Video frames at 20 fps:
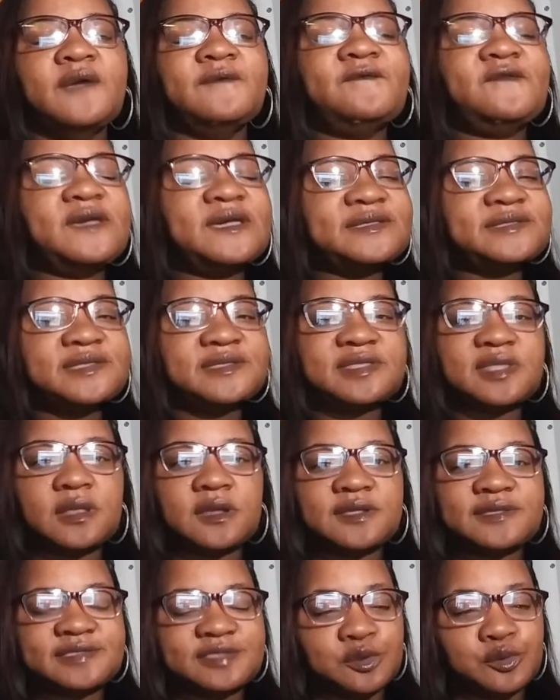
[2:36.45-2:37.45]
Fizz is in
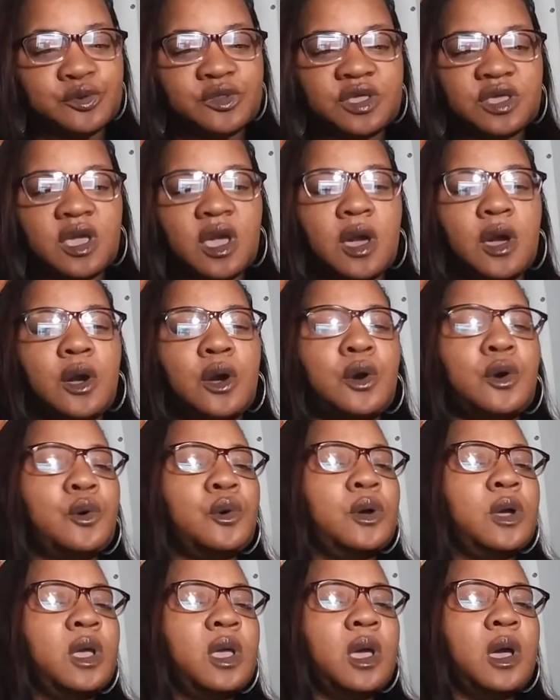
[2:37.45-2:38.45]
the
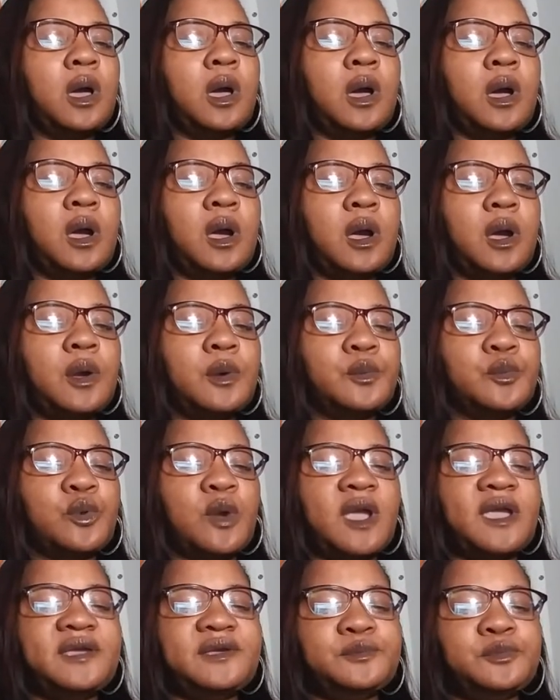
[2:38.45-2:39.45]
studio
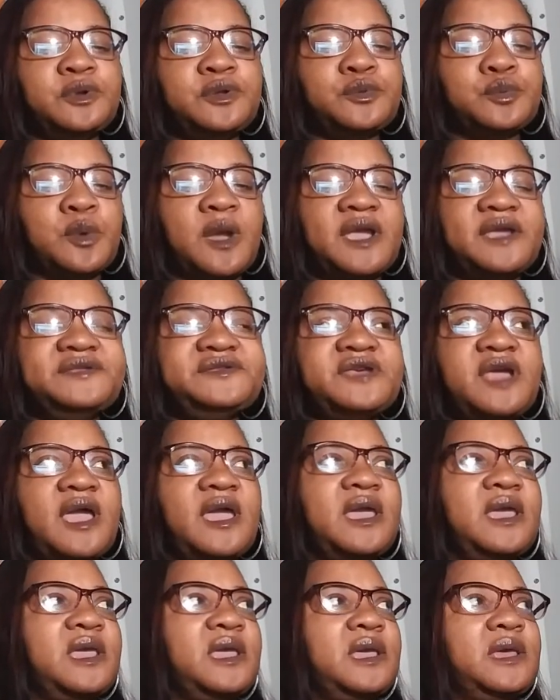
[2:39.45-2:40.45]
with Ray
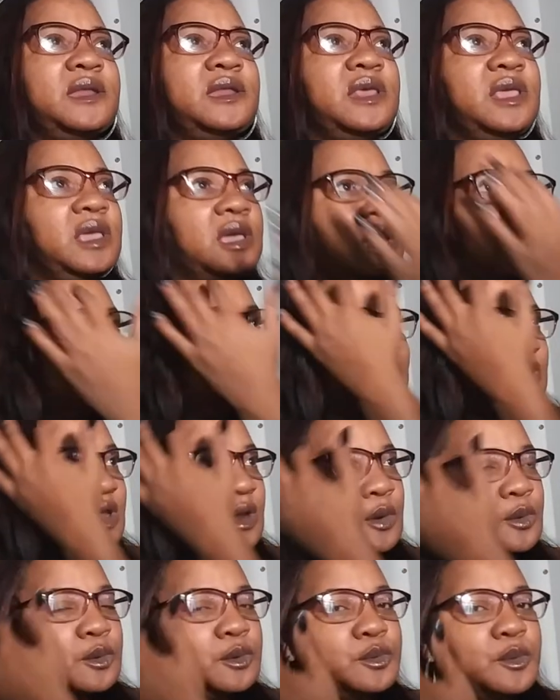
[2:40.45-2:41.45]
J, and he comes in
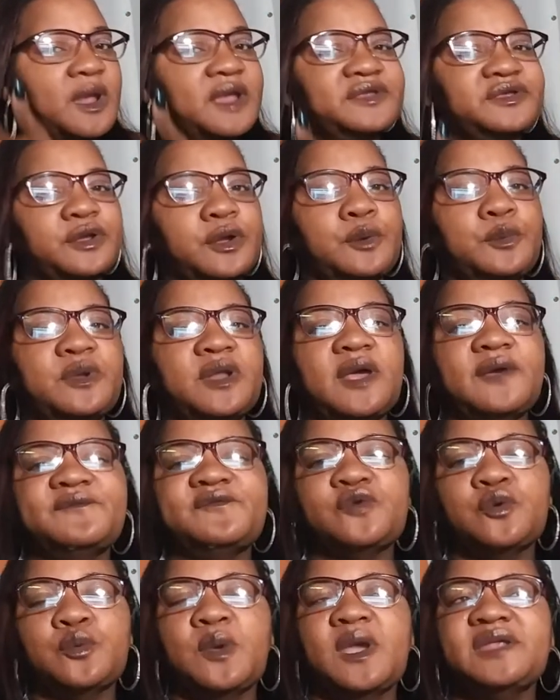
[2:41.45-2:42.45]
there with Ray J or
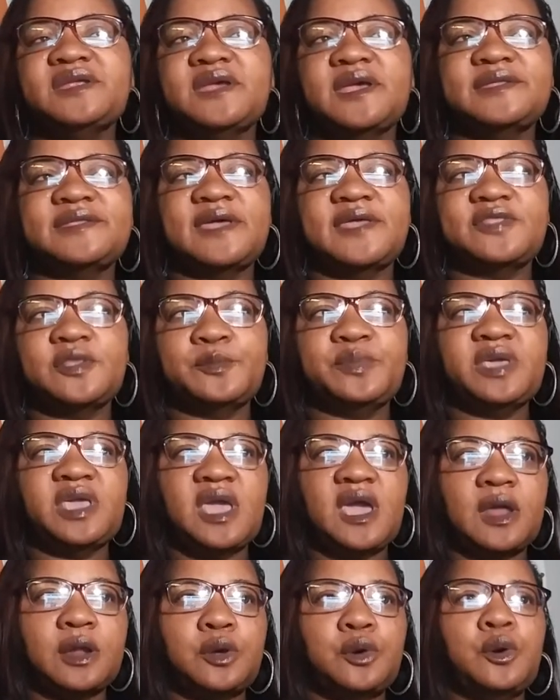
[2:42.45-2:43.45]
whatever. Ray J's at the
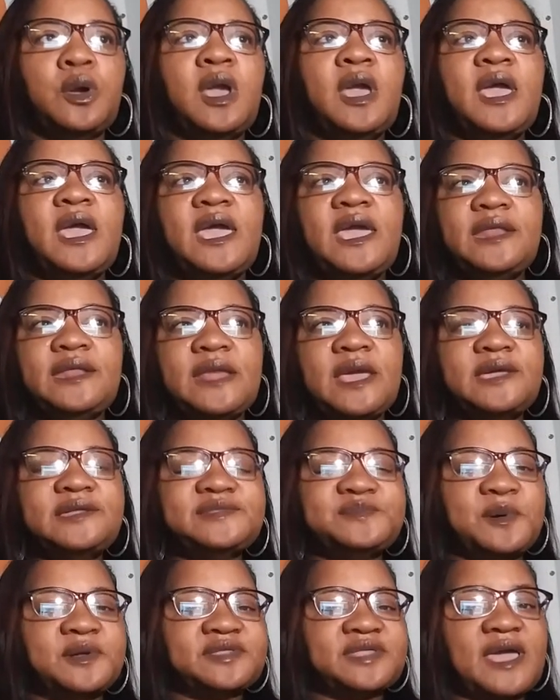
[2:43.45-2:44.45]
piano, and they
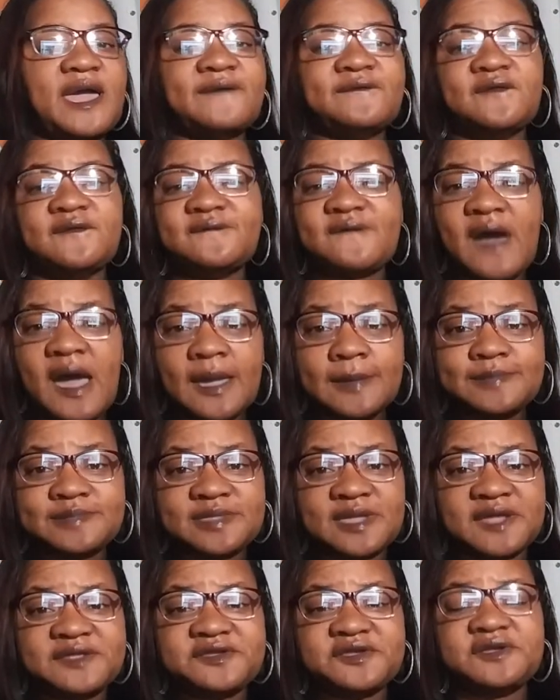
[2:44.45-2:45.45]
supposed to have a vibe
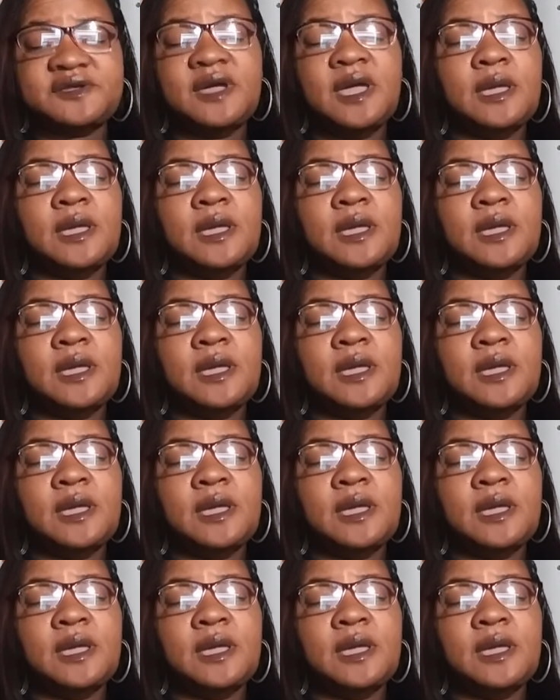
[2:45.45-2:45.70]
session.